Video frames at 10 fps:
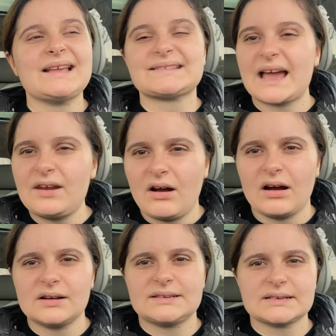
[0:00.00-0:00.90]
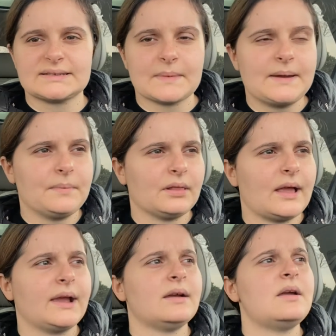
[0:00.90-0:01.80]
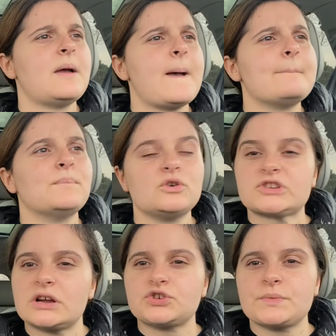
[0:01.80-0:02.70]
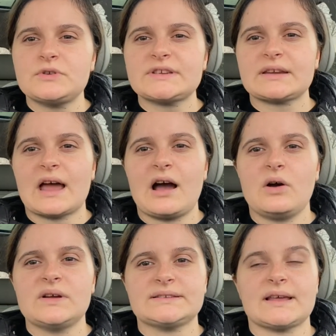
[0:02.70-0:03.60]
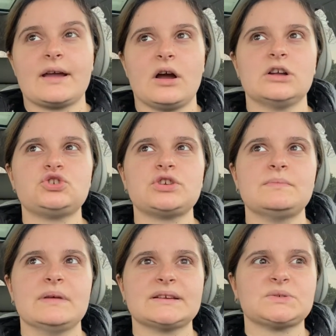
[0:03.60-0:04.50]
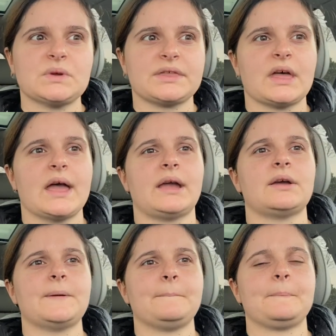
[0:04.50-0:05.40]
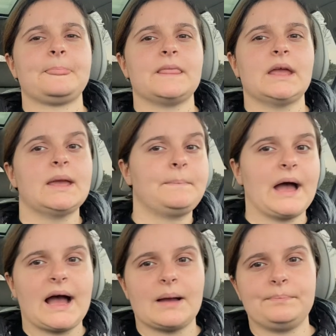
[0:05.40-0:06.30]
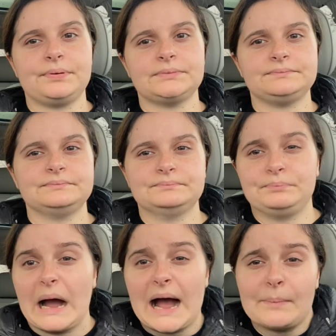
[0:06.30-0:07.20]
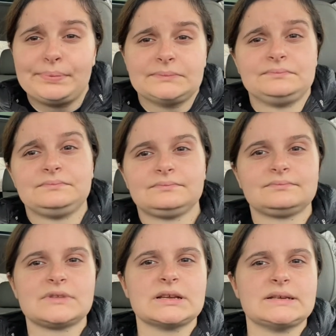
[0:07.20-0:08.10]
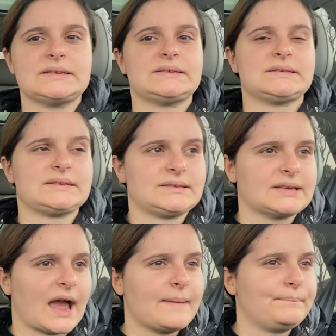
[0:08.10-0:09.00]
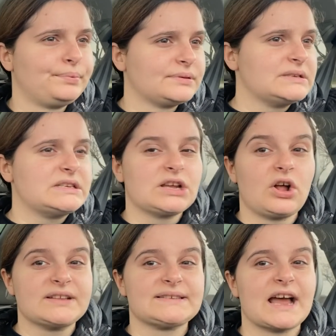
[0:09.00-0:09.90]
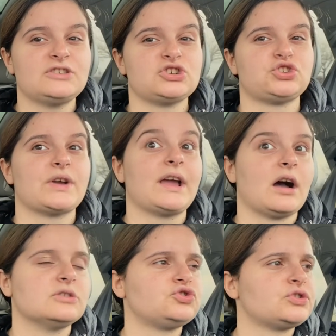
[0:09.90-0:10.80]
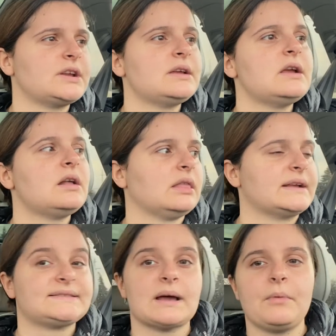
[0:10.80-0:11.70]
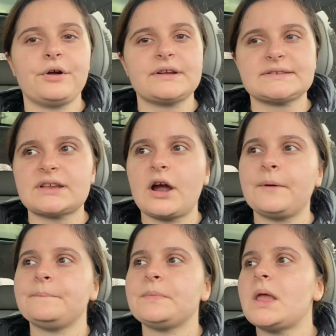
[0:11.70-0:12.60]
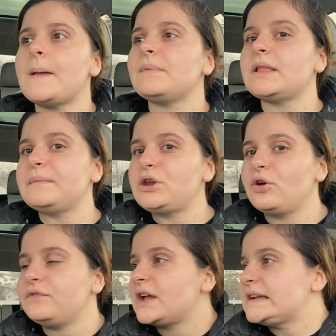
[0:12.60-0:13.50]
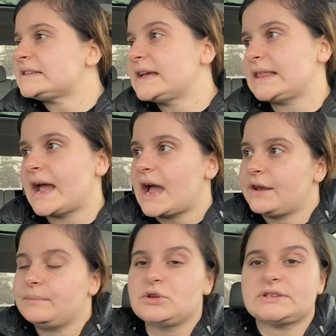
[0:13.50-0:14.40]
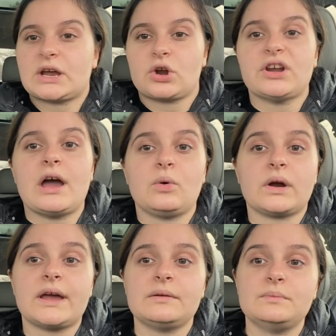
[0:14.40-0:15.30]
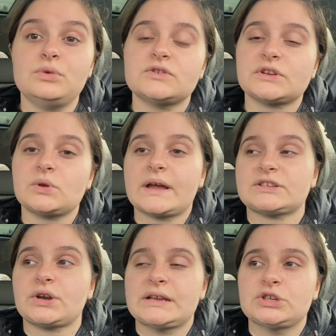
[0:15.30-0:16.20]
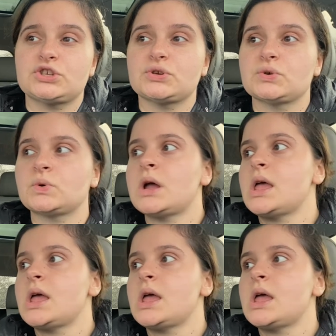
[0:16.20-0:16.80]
it's kind of hard to explain, but like most country music now is like country mixed with like hip hop, pop type deal. It's not just straight country like some artists are. But let me know if you guys like that kind of music or not, or what kind of music you guys are into.